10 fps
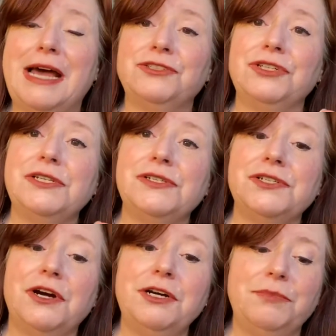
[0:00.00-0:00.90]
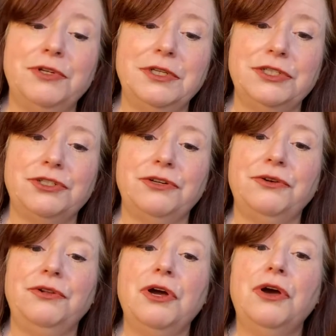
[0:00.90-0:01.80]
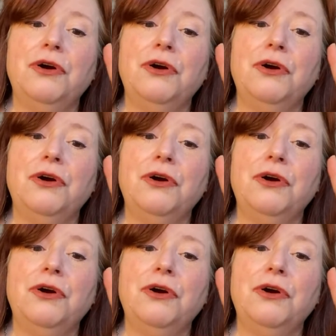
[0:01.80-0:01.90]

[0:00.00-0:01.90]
actually start a bullet journal,